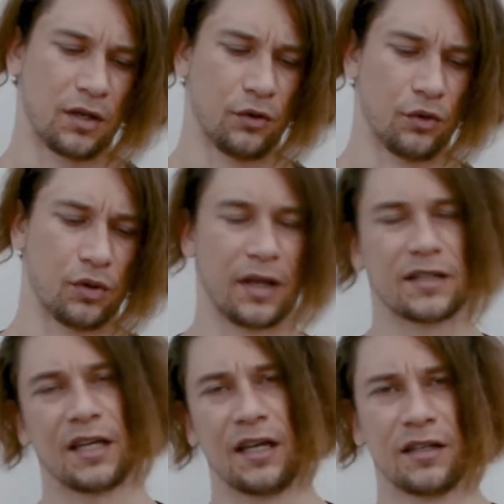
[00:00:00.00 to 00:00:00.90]
you look like
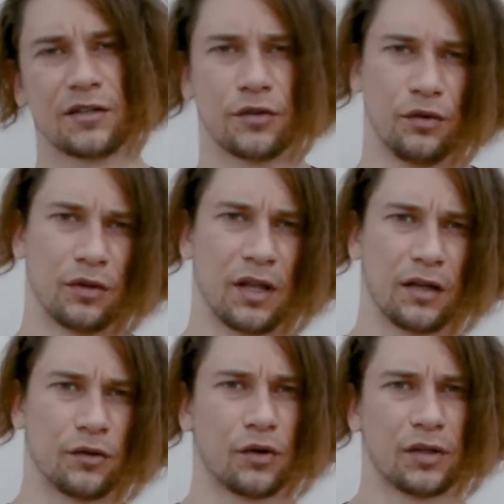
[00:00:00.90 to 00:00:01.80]
scientist, you look
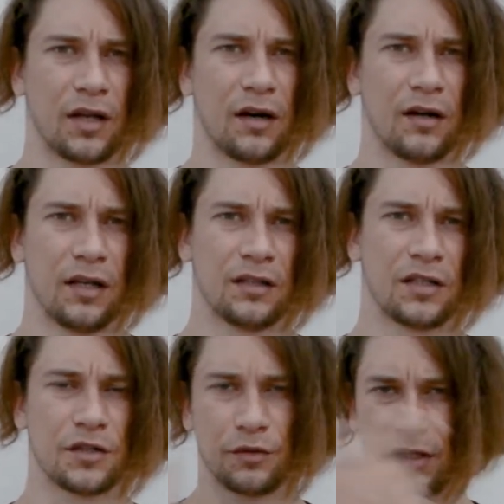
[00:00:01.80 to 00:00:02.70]
like doctor, they
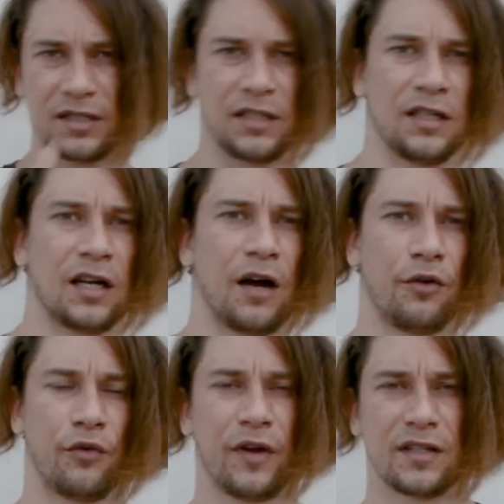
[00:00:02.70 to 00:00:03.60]
just want to see how
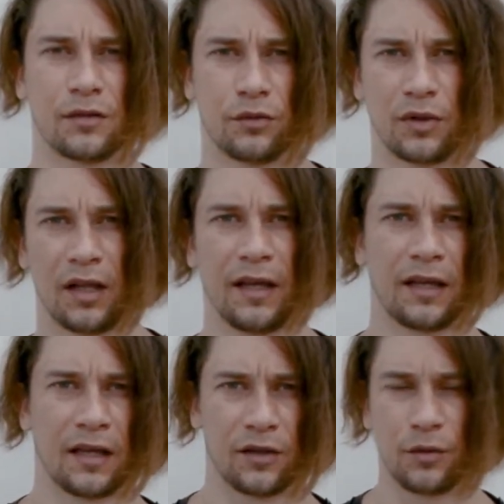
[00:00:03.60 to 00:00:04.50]
your face look
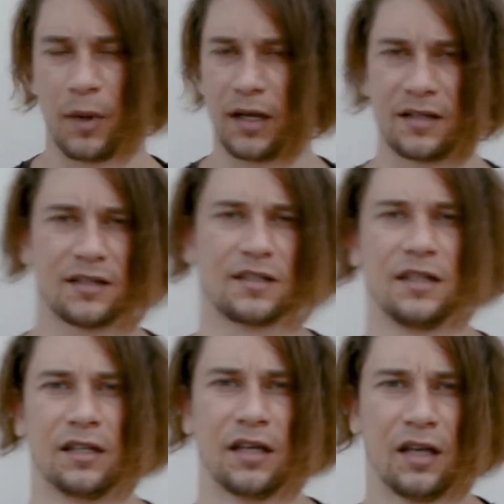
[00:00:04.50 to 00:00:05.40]
like and your body, that's it.